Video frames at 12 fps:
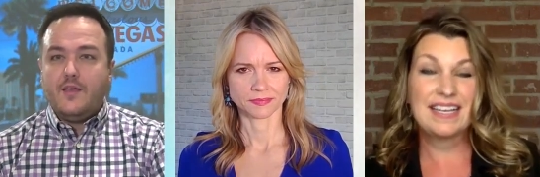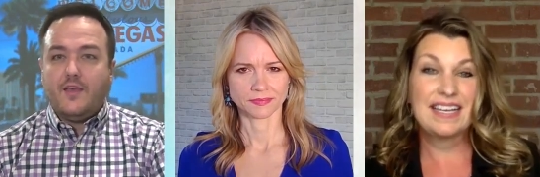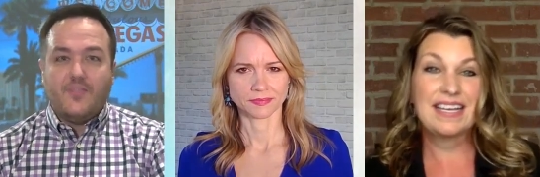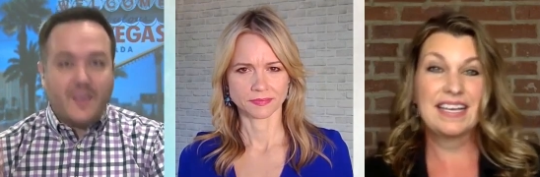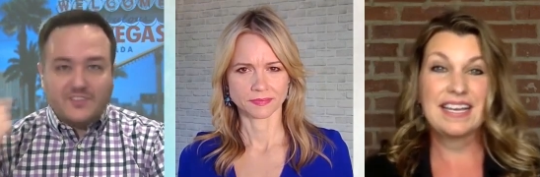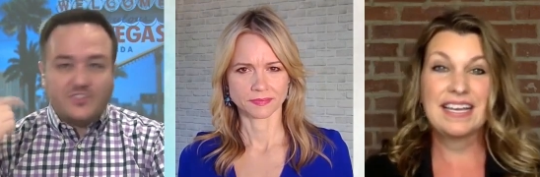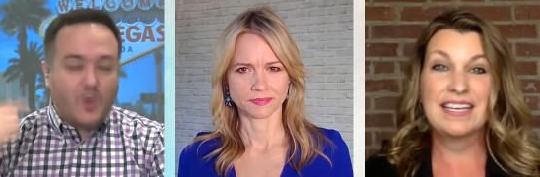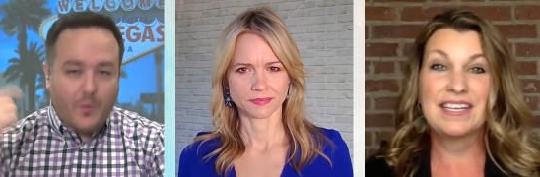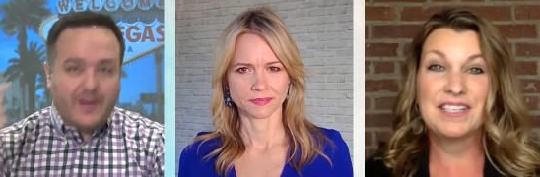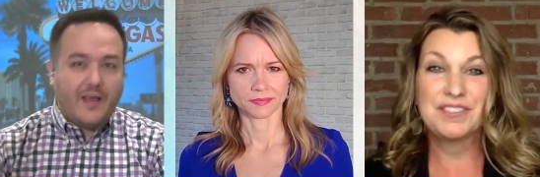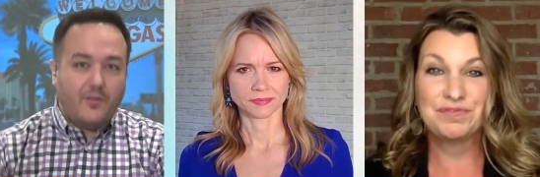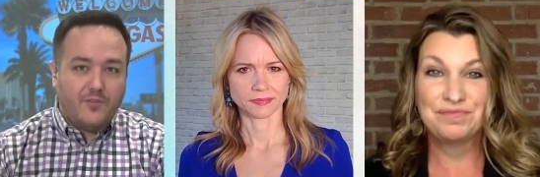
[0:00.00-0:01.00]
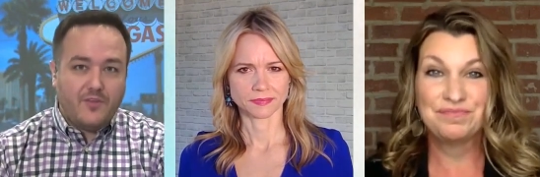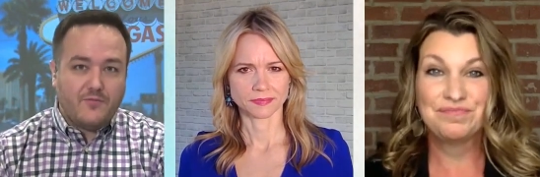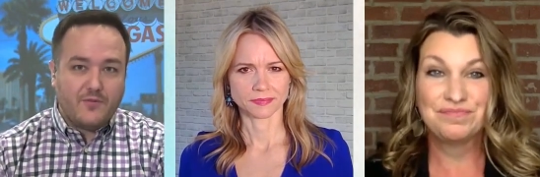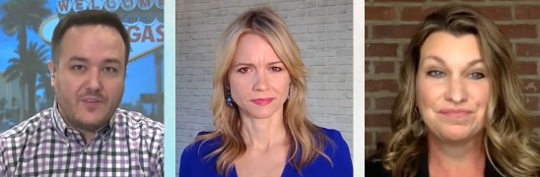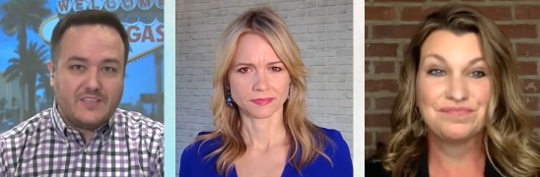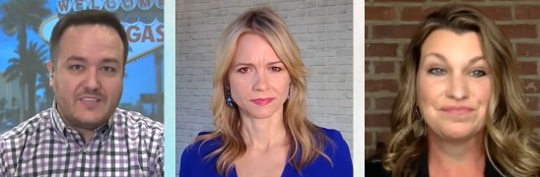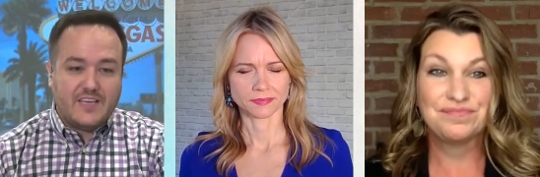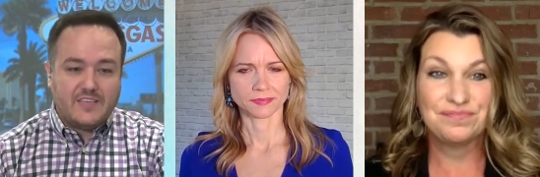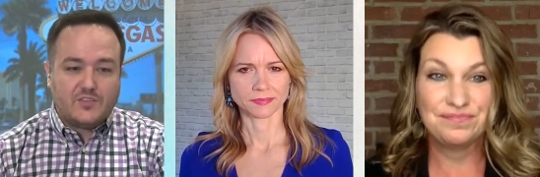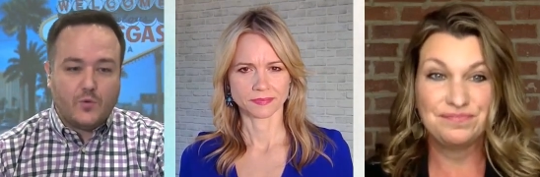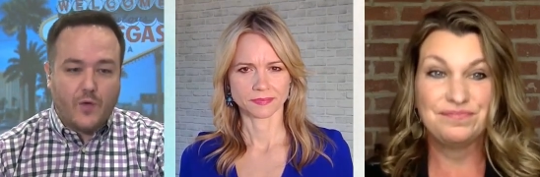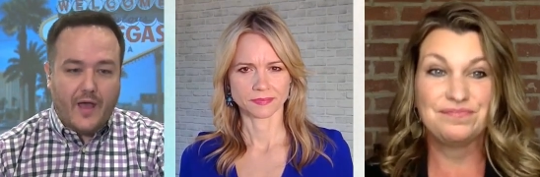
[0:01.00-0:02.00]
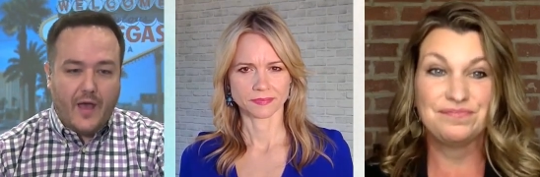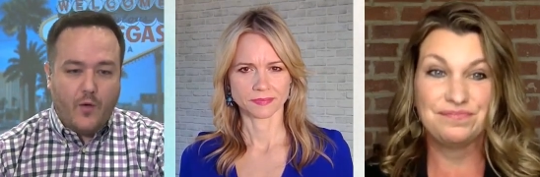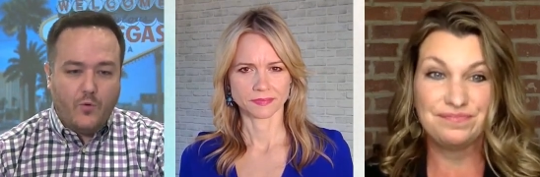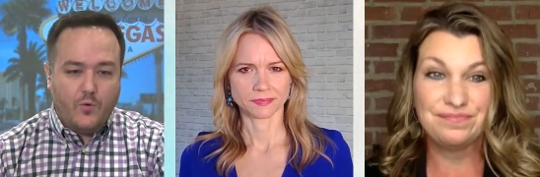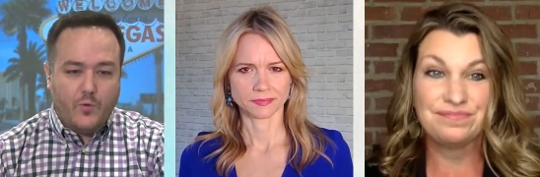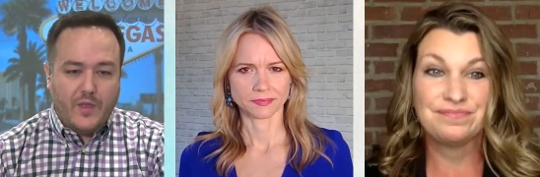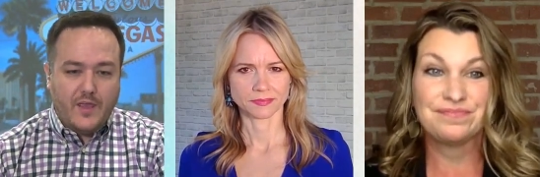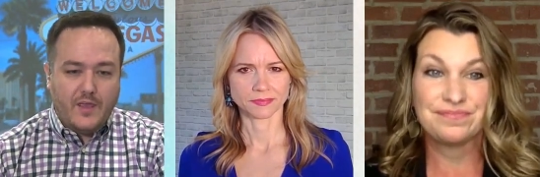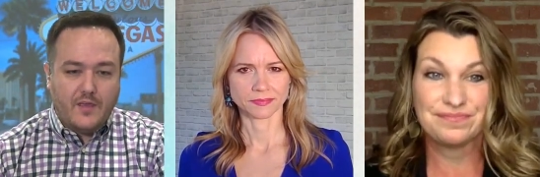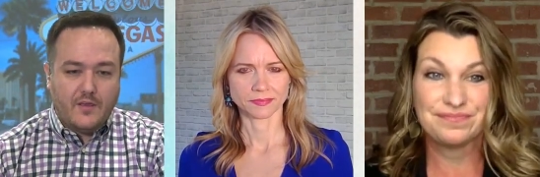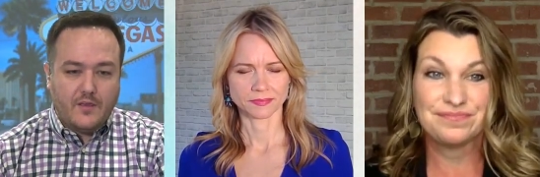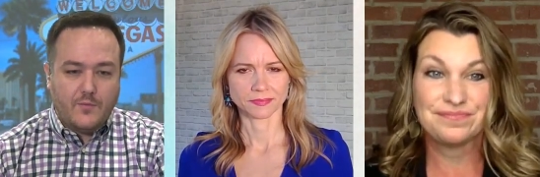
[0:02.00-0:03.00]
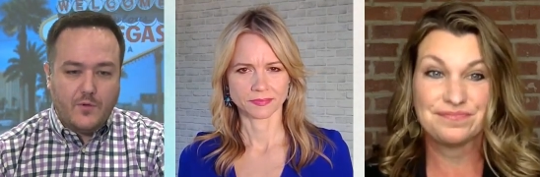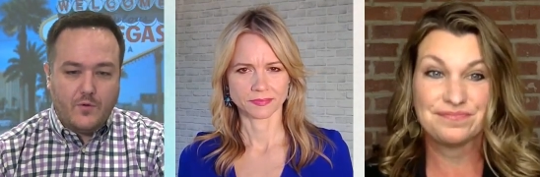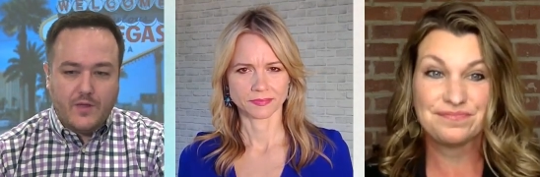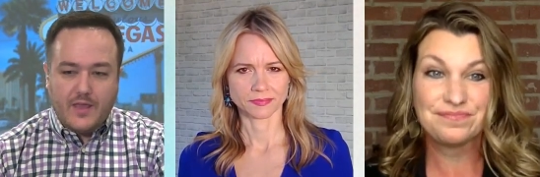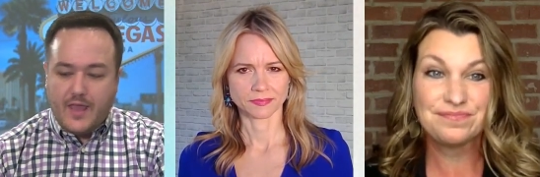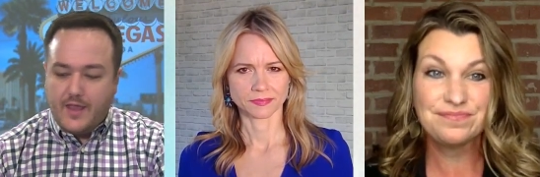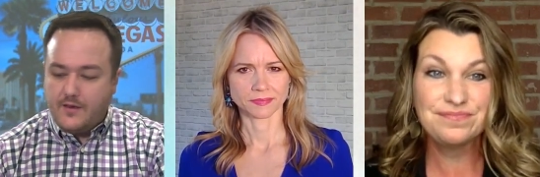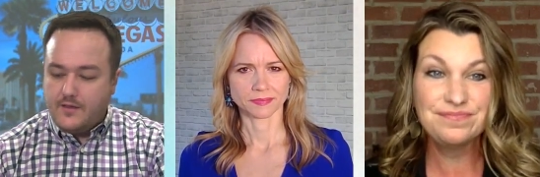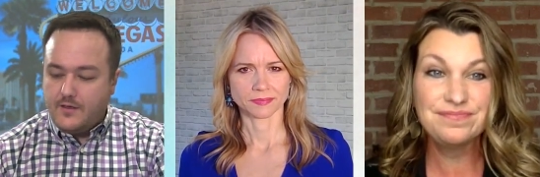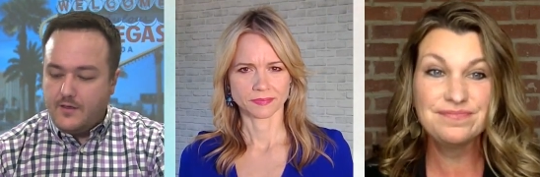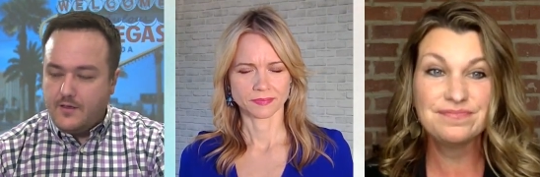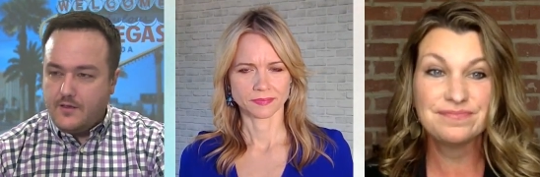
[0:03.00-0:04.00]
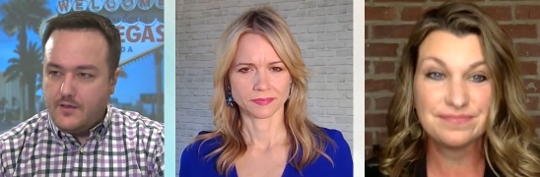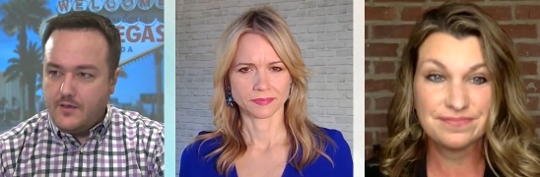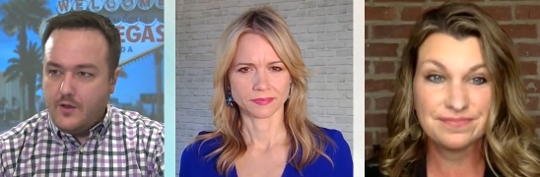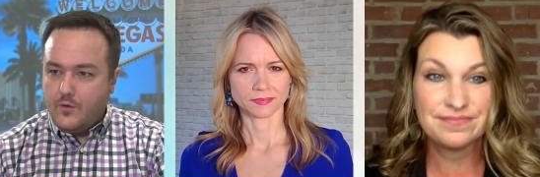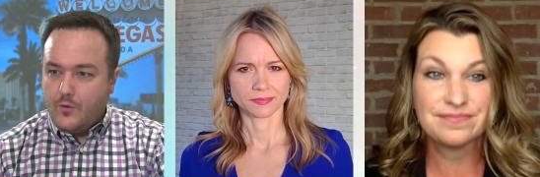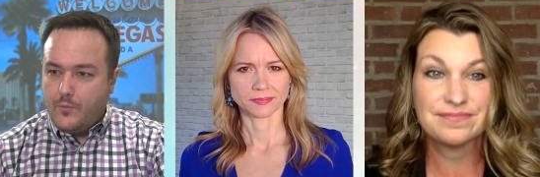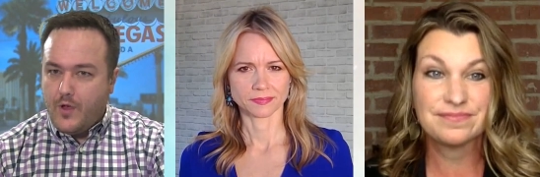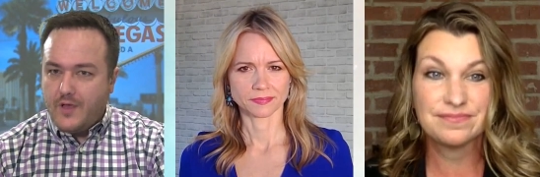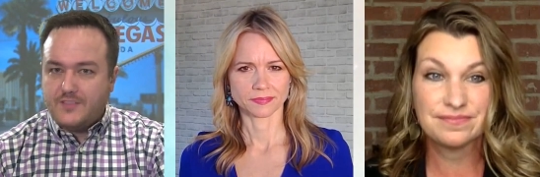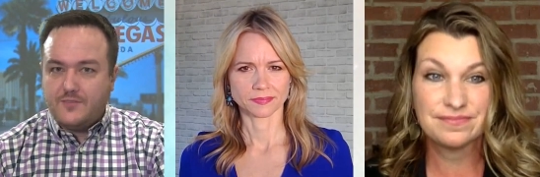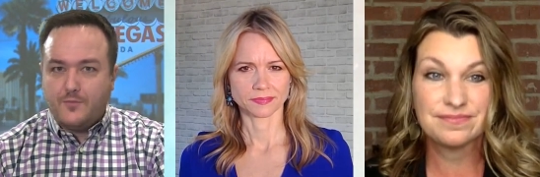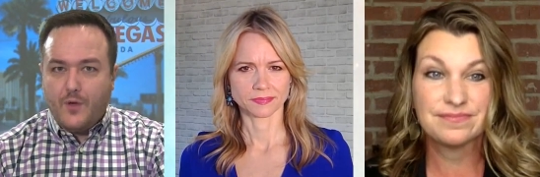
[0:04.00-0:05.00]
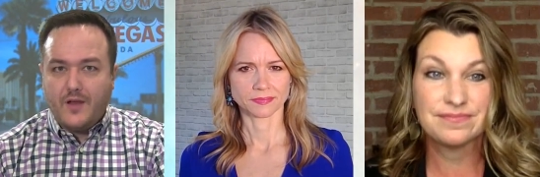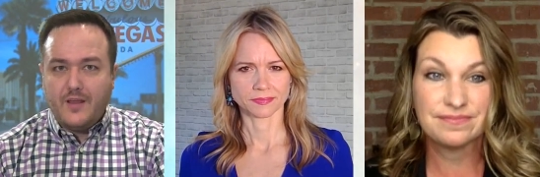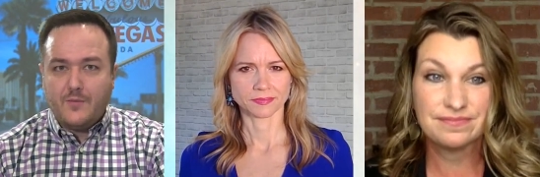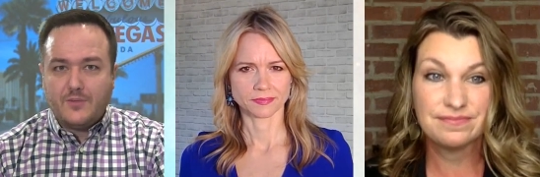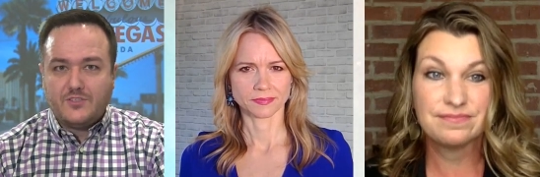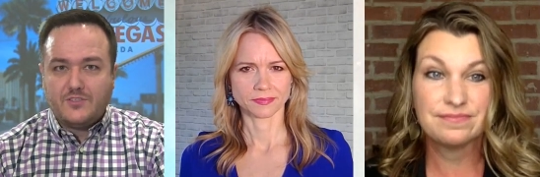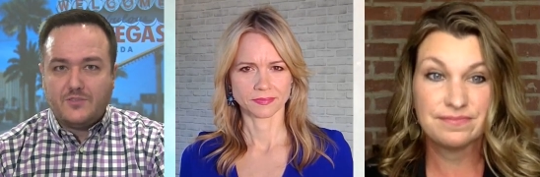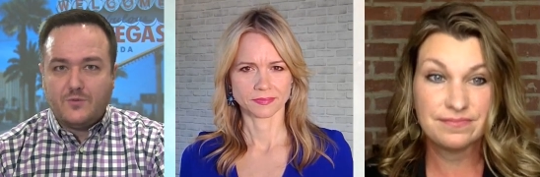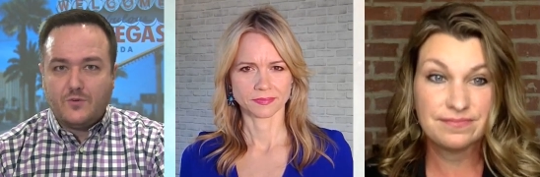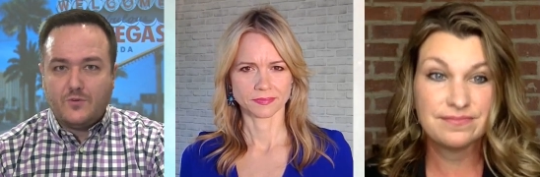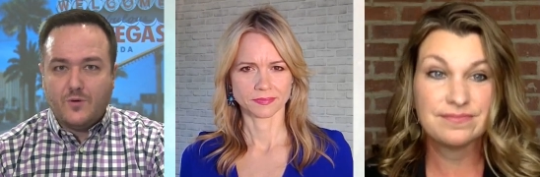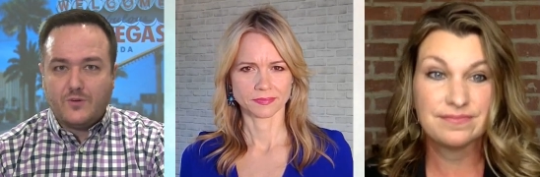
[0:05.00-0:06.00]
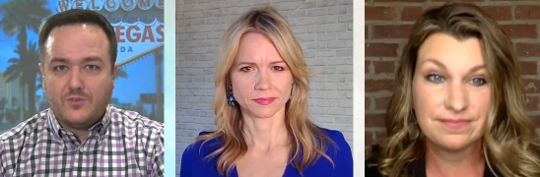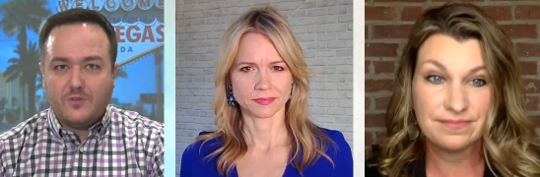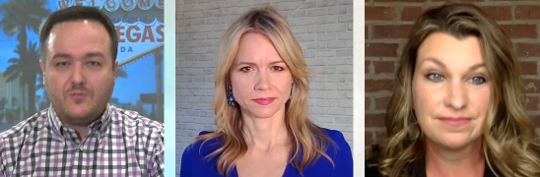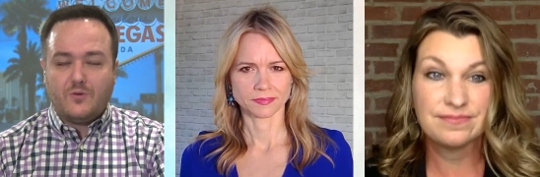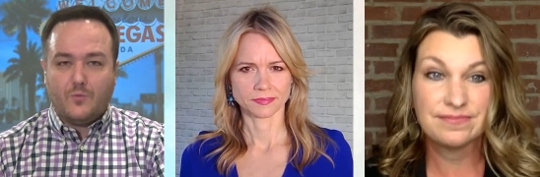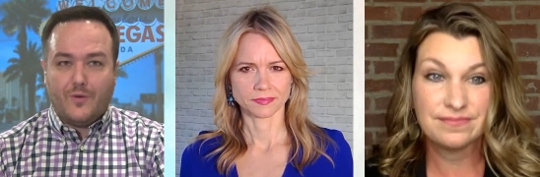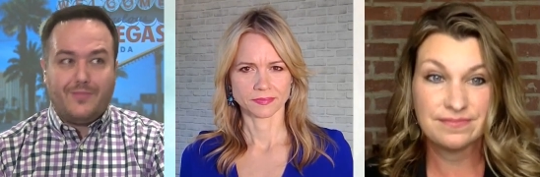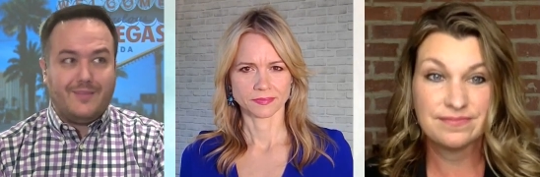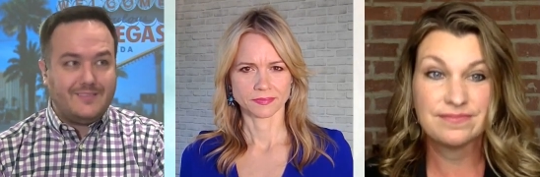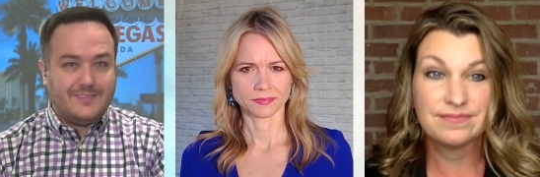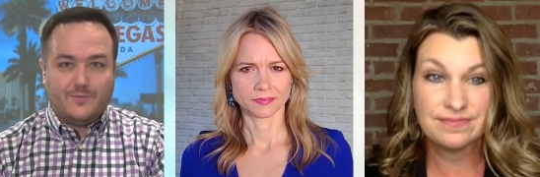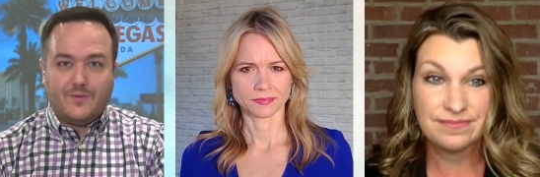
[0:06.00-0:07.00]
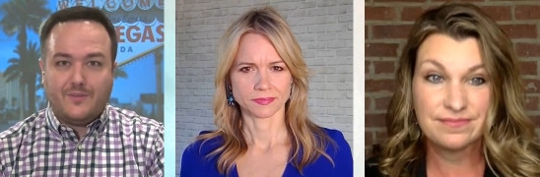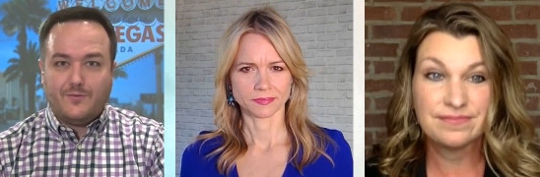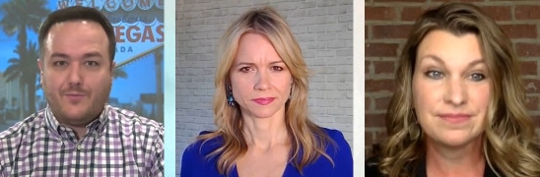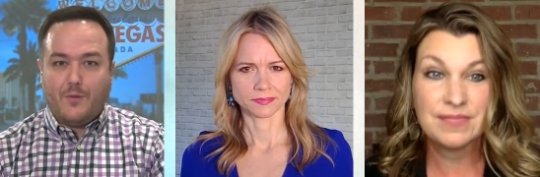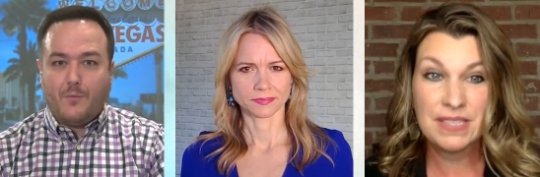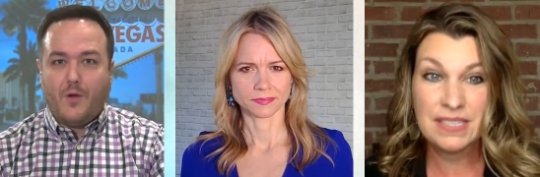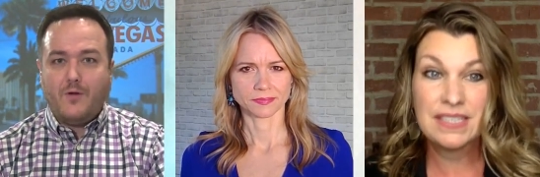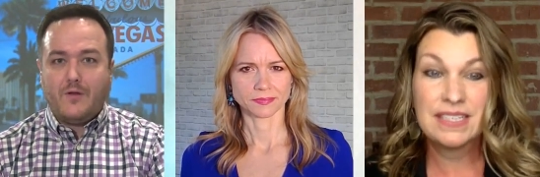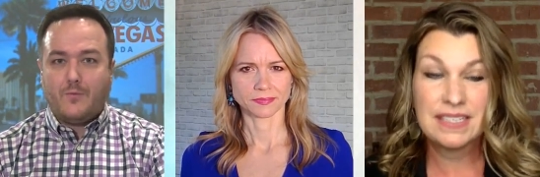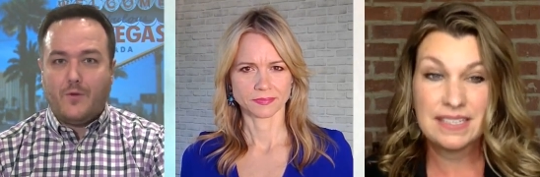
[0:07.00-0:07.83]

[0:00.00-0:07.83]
Speaker 1: And that's so yeah. unhealthy for these kids. So how do we communicate, you know, a positive body image to to our children when this is what they're bombarded